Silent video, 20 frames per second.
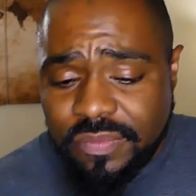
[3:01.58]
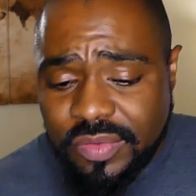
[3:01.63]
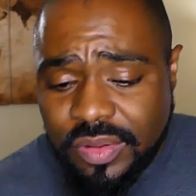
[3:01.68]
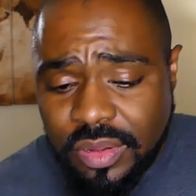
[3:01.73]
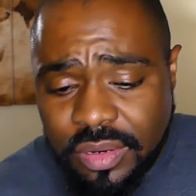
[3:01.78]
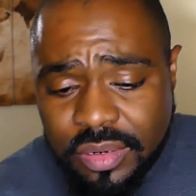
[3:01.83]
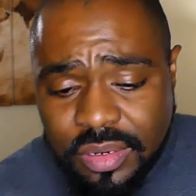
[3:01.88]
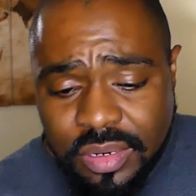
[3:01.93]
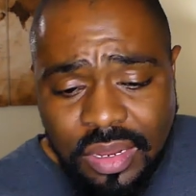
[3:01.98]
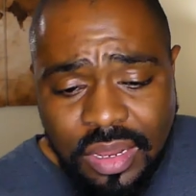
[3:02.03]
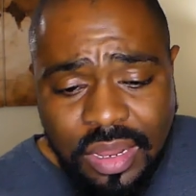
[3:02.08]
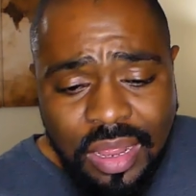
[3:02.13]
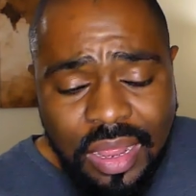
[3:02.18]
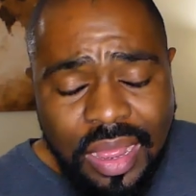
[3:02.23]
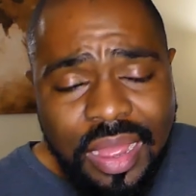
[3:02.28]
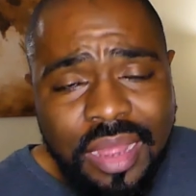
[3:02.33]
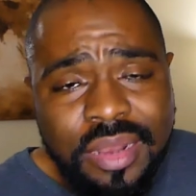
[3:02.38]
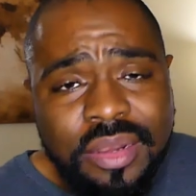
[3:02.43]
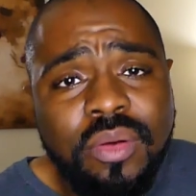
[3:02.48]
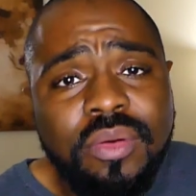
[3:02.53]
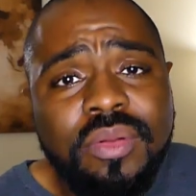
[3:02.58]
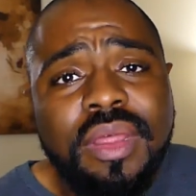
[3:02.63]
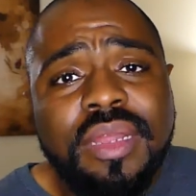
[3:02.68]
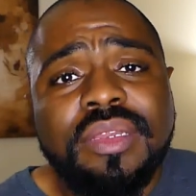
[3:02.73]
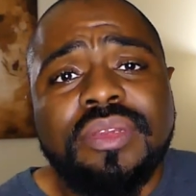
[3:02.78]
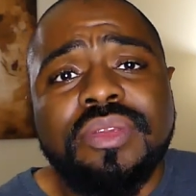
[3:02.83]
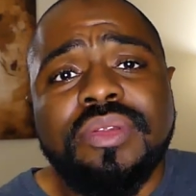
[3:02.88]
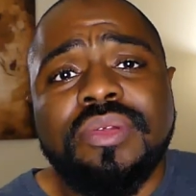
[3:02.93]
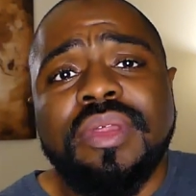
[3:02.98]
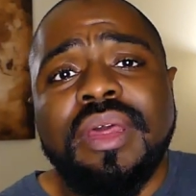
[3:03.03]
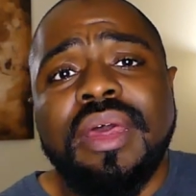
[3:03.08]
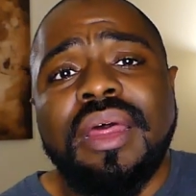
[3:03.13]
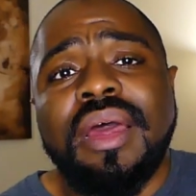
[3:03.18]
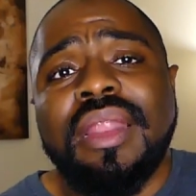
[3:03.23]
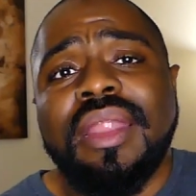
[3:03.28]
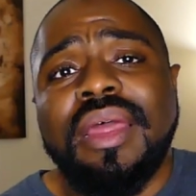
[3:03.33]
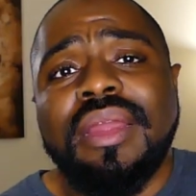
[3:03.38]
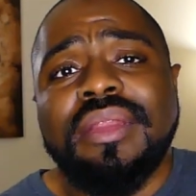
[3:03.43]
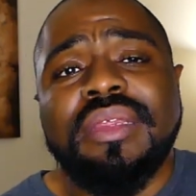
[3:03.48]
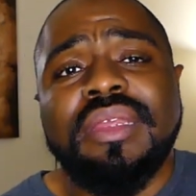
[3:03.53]
have done. I don't like to do that.
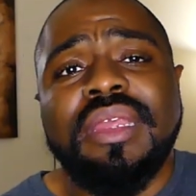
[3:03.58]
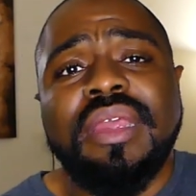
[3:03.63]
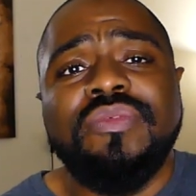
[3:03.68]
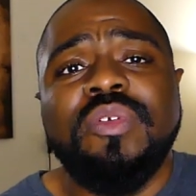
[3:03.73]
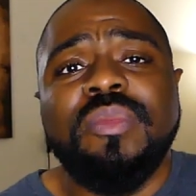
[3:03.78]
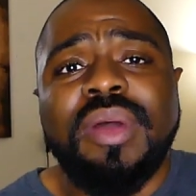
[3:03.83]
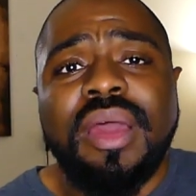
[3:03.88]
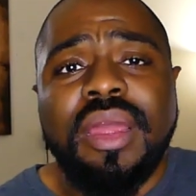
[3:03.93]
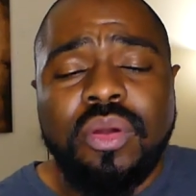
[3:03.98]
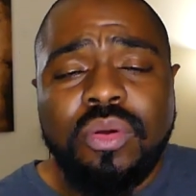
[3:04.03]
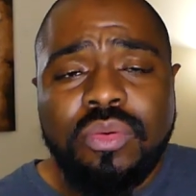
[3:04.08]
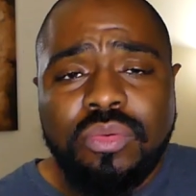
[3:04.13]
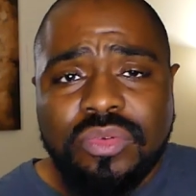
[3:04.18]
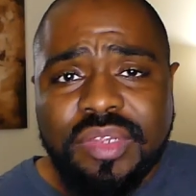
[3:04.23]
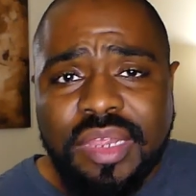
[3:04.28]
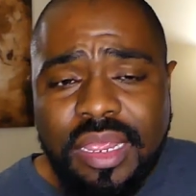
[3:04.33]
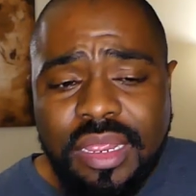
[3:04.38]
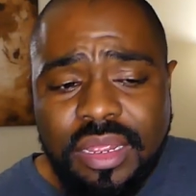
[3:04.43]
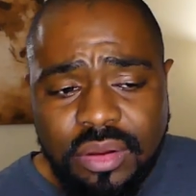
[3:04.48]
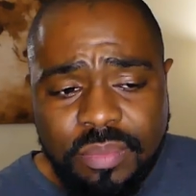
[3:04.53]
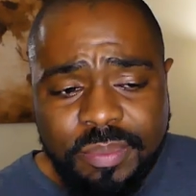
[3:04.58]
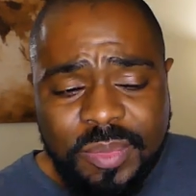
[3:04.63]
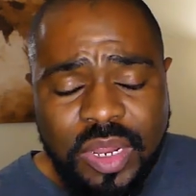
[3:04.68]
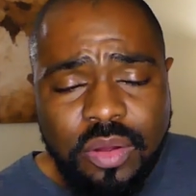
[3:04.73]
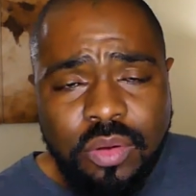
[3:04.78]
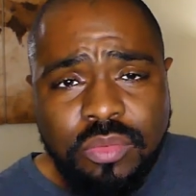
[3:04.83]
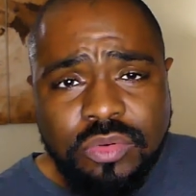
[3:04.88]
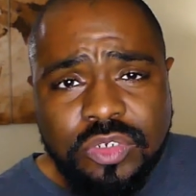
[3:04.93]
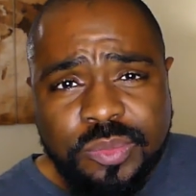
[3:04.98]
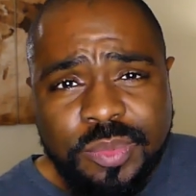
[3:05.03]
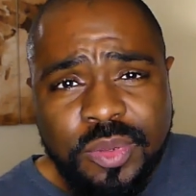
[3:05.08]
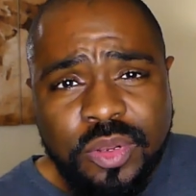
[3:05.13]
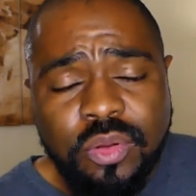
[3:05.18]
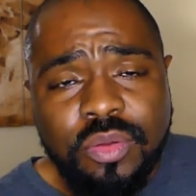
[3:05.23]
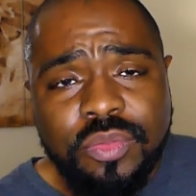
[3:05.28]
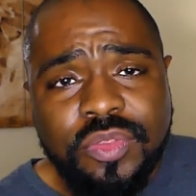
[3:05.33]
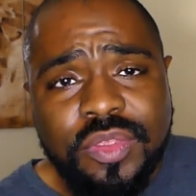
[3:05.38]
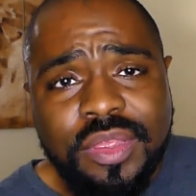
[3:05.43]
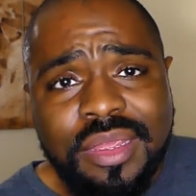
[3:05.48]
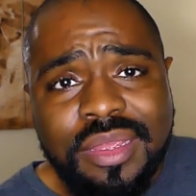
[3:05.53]
I like to give you my own take or my own spin
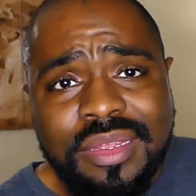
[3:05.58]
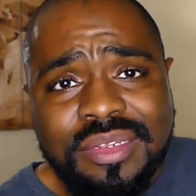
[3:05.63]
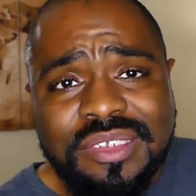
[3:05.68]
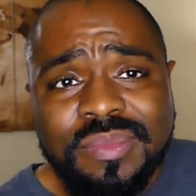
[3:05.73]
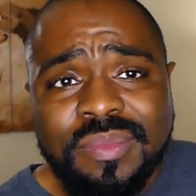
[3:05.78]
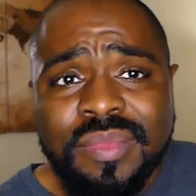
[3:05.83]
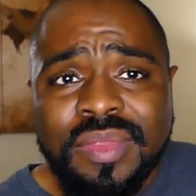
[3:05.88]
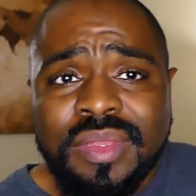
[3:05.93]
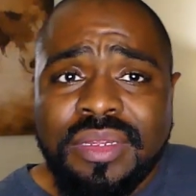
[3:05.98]
on things.